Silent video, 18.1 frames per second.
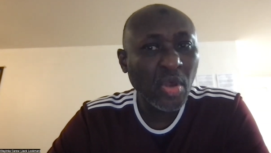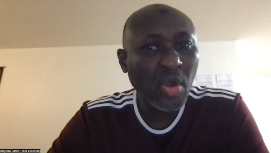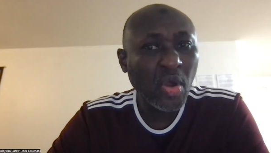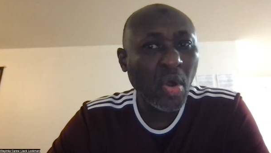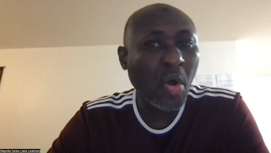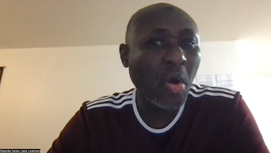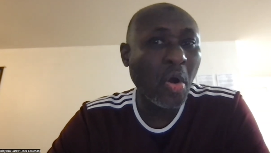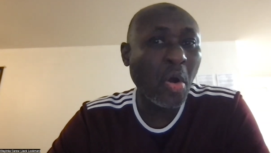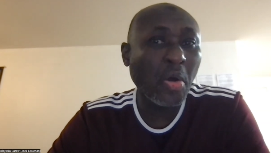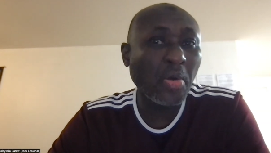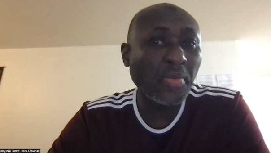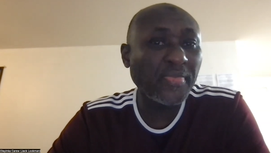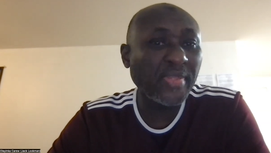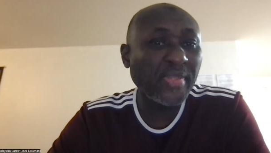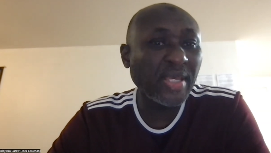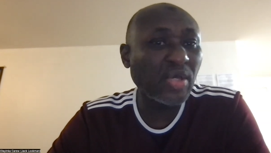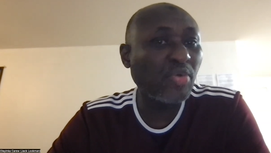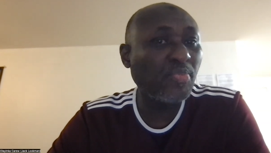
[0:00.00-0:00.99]
or
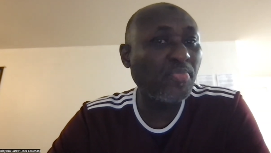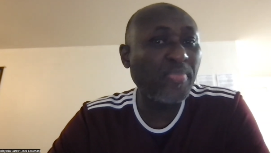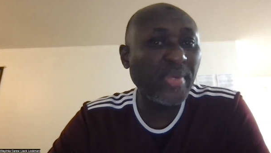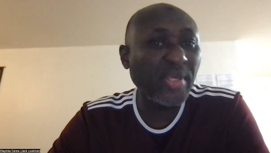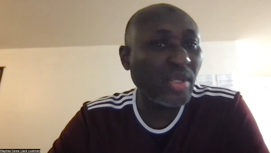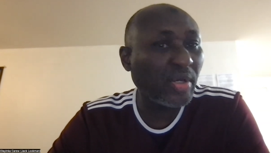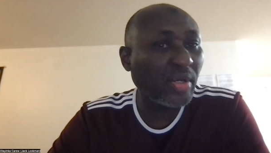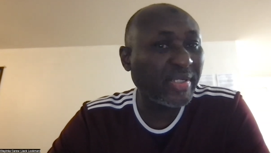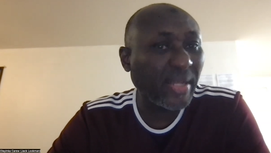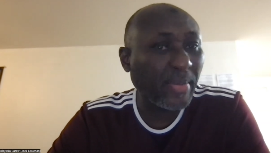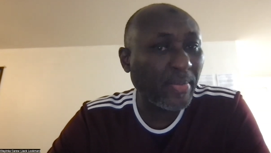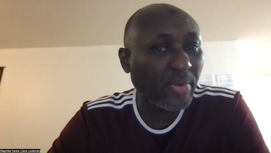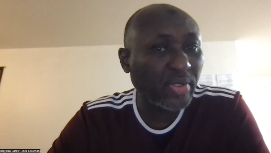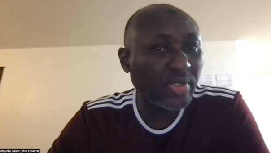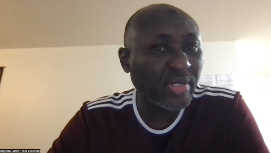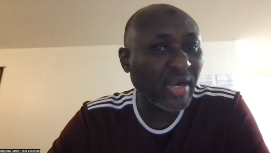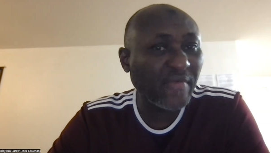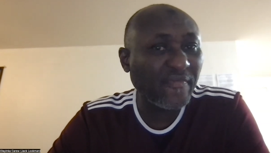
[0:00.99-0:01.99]
they could be your
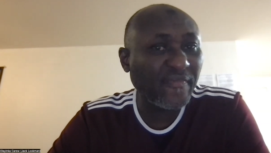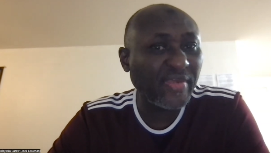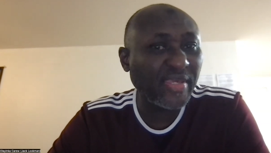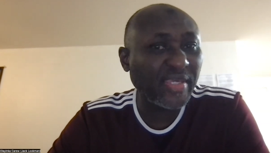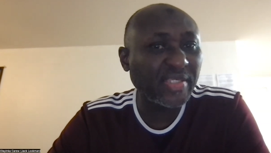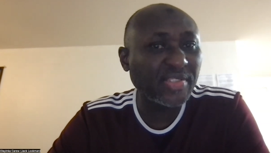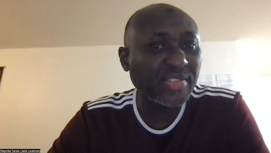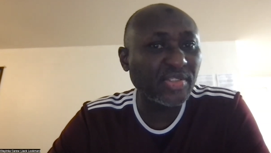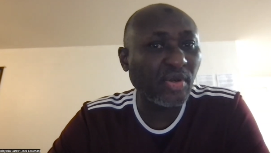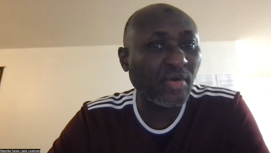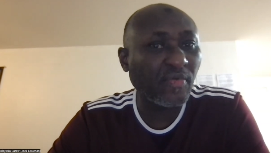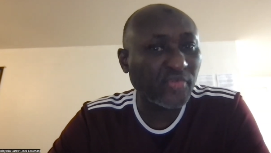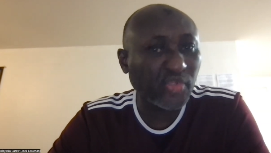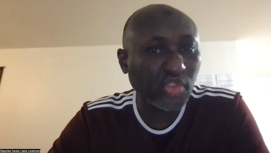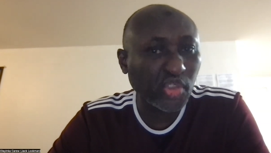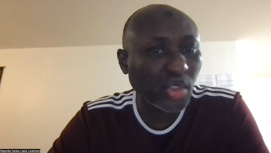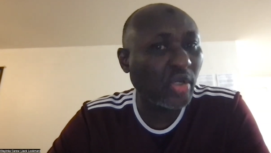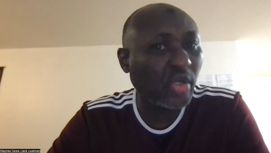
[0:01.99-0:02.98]
demographics
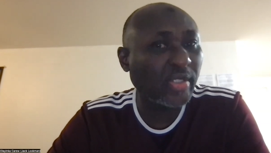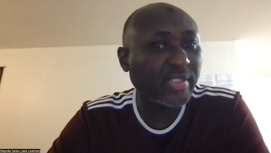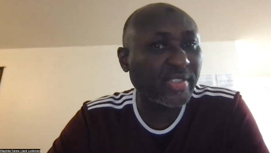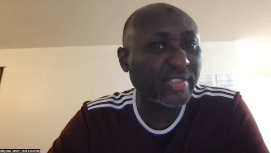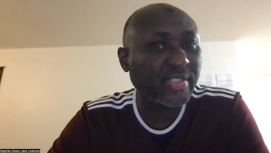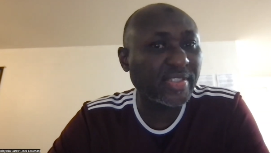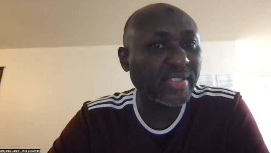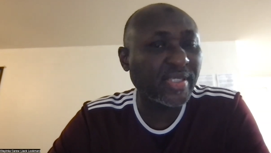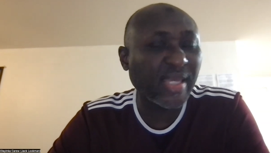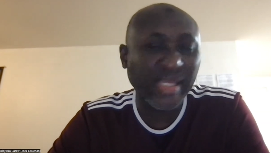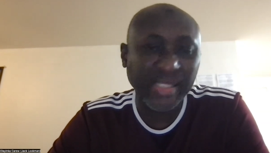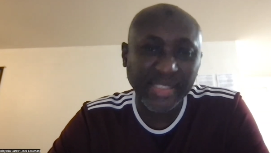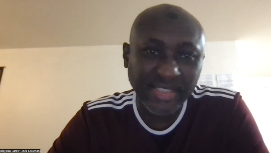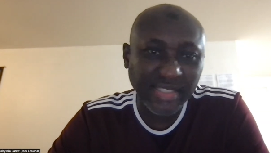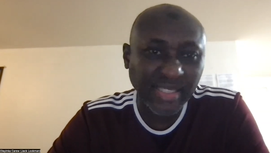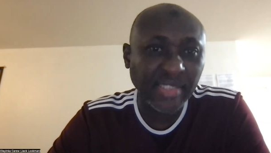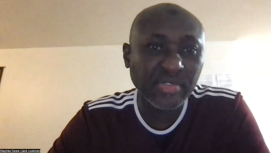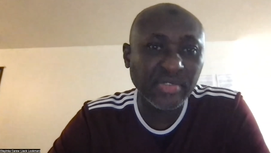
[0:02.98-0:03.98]
of choice,
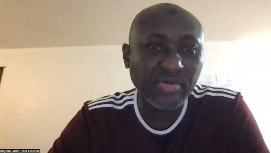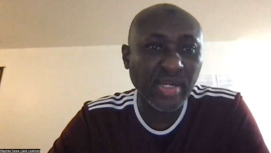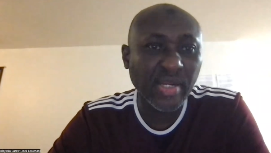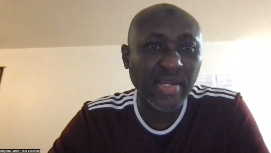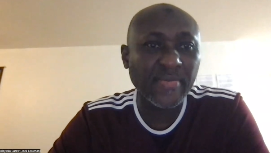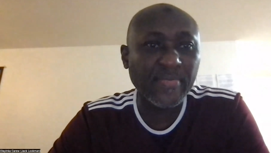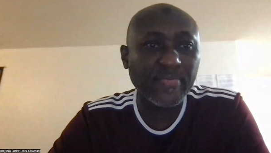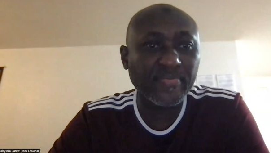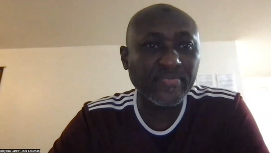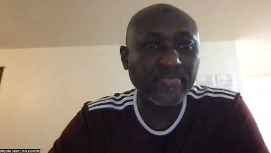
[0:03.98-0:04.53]
etc.